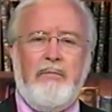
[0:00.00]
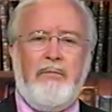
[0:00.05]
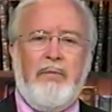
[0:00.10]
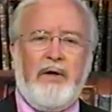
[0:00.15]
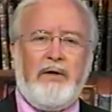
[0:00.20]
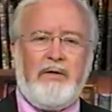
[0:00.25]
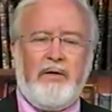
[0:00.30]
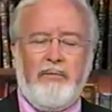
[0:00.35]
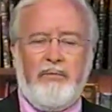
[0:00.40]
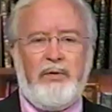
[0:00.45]

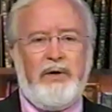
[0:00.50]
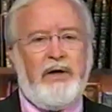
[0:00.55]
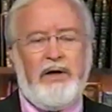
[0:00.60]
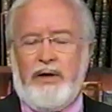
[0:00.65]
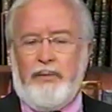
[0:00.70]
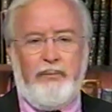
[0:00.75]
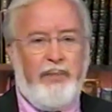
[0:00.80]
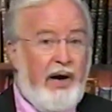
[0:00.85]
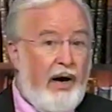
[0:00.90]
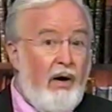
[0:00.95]
but
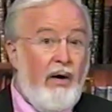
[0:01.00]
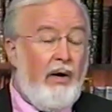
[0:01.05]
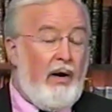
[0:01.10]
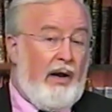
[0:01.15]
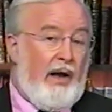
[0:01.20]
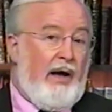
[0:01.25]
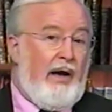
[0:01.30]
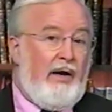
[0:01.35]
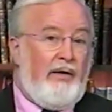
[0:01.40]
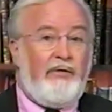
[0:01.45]
completely
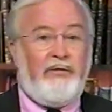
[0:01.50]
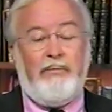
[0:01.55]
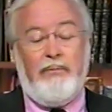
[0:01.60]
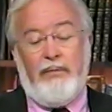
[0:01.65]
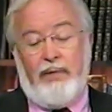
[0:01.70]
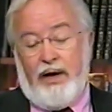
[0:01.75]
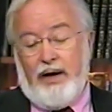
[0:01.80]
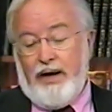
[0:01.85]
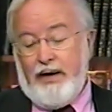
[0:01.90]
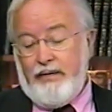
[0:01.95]
paralyzed
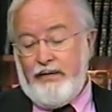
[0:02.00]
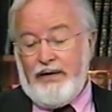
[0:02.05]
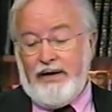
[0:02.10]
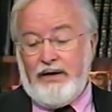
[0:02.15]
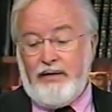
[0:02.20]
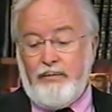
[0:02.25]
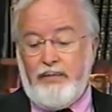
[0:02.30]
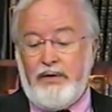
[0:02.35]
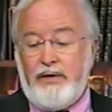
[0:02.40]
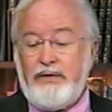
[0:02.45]
by the
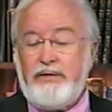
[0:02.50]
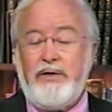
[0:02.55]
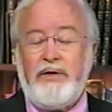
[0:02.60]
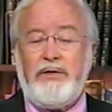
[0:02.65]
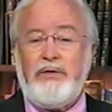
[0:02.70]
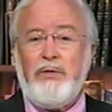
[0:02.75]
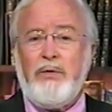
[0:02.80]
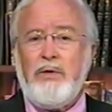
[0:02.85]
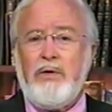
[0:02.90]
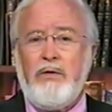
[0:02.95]
inability
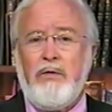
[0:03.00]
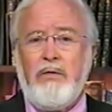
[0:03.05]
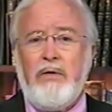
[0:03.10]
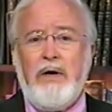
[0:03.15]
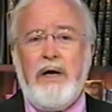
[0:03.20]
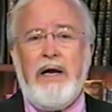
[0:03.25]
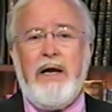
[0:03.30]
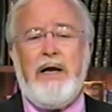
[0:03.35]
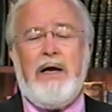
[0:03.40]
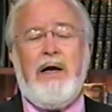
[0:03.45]
to
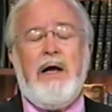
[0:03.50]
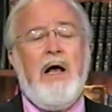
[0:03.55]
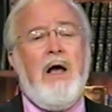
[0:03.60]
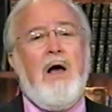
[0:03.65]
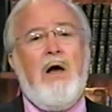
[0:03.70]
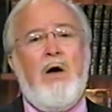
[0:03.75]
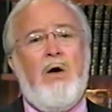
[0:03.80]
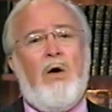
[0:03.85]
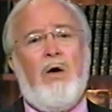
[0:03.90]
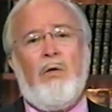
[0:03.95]
agree
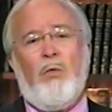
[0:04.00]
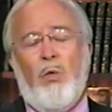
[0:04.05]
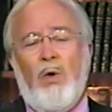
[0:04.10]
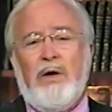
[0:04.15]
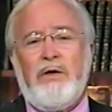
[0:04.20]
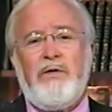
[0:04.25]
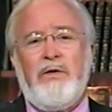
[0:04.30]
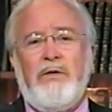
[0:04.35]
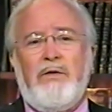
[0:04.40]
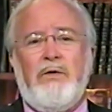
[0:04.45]
on
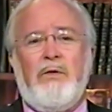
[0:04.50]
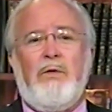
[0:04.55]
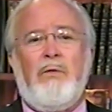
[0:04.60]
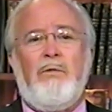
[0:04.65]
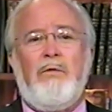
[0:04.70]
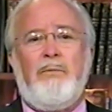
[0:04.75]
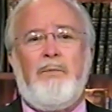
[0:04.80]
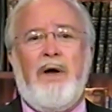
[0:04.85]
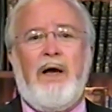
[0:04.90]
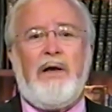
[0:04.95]
what to do
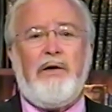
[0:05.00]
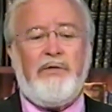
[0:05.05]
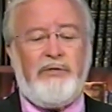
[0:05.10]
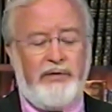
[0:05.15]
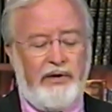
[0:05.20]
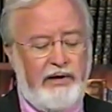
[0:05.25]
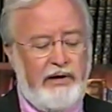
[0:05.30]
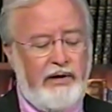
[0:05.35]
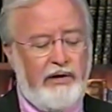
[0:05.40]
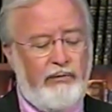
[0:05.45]
with
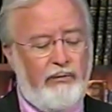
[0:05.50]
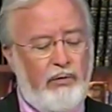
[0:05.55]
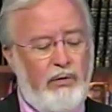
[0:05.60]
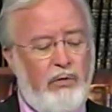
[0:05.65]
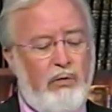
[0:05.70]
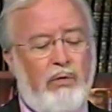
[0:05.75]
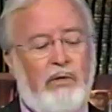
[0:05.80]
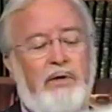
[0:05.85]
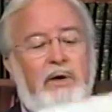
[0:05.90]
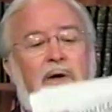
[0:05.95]
Palestinian
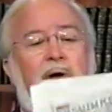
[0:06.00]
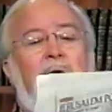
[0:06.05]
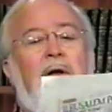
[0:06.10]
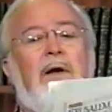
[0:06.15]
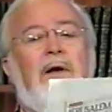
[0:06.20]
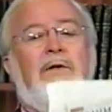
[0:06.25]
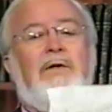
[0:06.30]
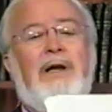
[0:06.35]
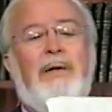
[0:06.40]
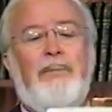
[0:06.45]
rule. You look at
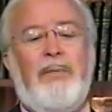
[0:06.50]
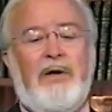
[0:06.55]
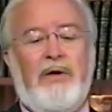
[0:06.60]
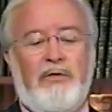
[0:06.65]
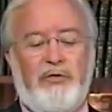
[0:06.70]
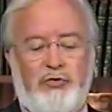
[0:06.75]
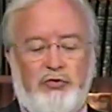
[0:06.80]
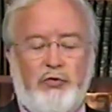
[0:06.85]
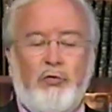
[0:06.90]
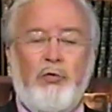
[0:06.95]
a
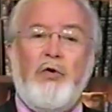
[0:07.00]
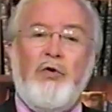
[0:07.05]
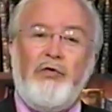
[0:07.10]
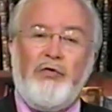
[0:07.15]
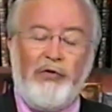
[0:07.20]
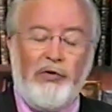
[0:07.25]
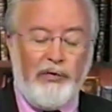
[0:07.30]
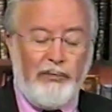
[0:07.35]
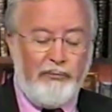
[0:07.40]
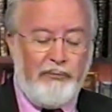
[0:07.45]
typical
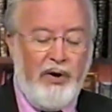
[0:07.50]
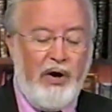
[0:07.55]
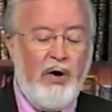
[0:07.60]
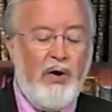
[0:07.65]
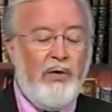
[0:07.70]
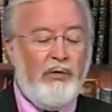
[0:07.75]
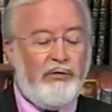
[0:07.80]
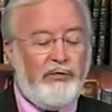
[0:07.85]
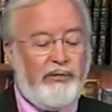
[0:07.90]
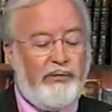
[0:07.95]
Jerusalem
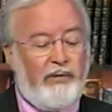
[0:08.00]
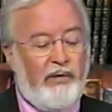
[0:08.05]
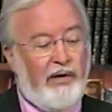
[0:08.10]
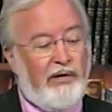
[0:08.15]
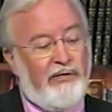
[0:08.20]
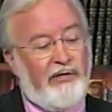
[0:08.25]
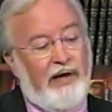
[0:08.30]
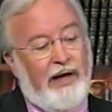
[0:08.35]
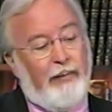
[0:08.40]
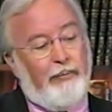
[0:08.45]
Post, for
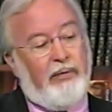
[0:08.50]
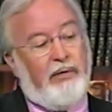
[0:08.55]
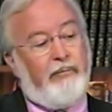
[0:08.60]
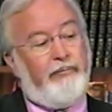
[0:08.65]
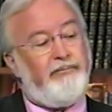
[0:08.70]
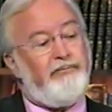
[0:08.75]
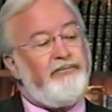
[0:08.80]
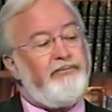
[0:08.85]
example.